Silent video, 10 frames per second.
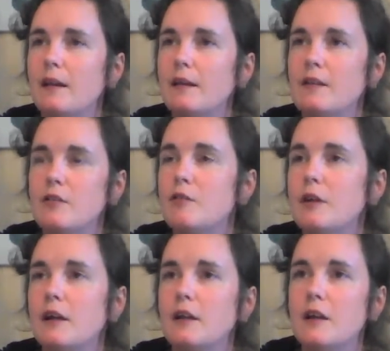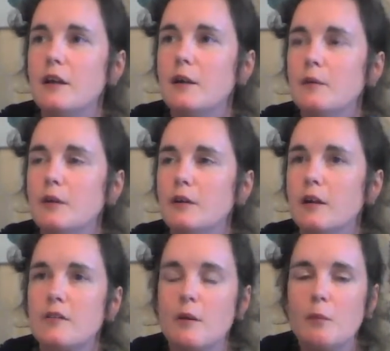there's nothing I can do, you're going
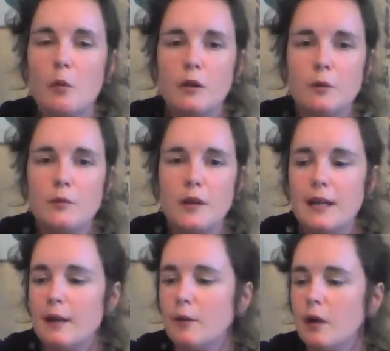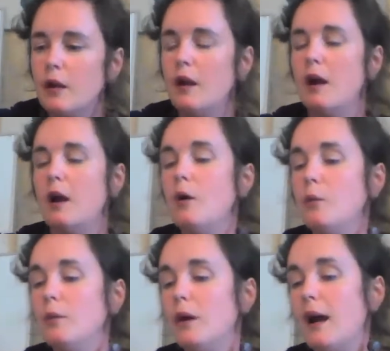to turn my world upside down.
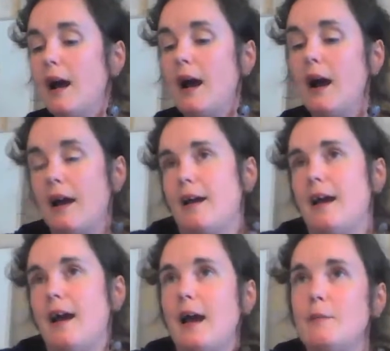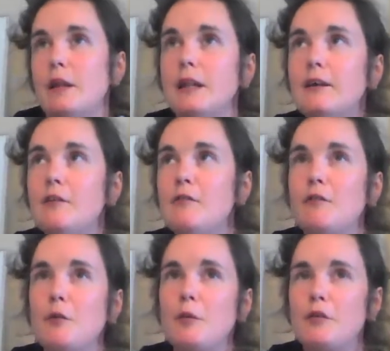Oh, I'm a little
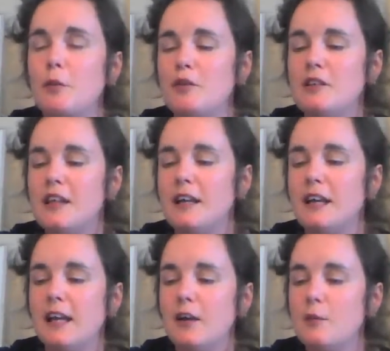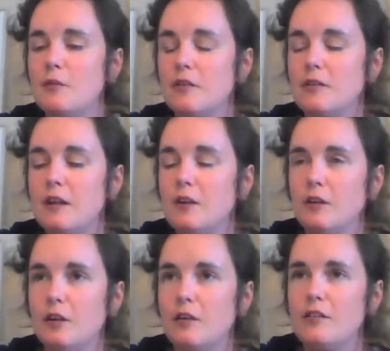vulnerable squishy thing, here comes the
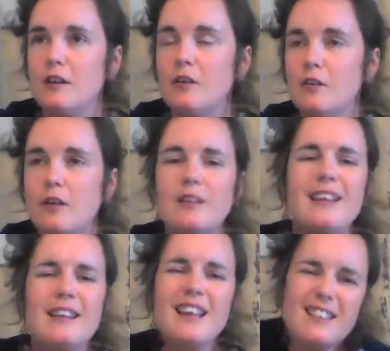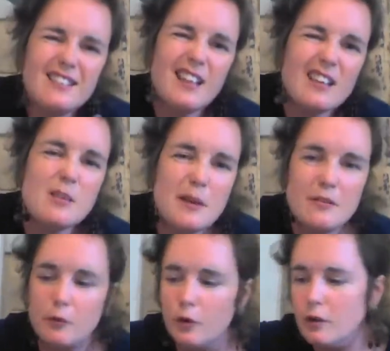seagull, you're the seagull. So that's a
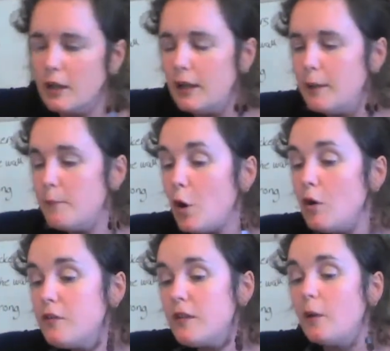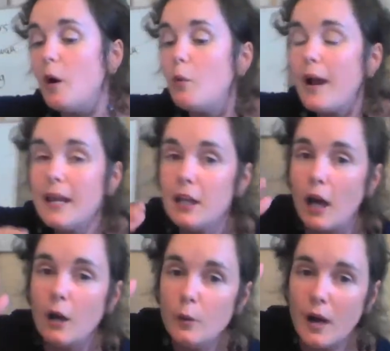metaphor. Also, a while
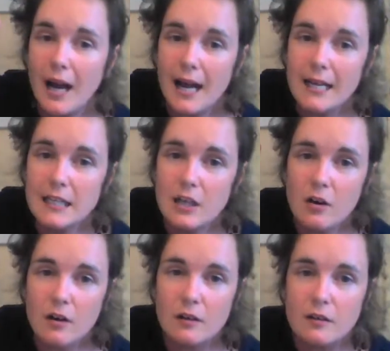ago, I got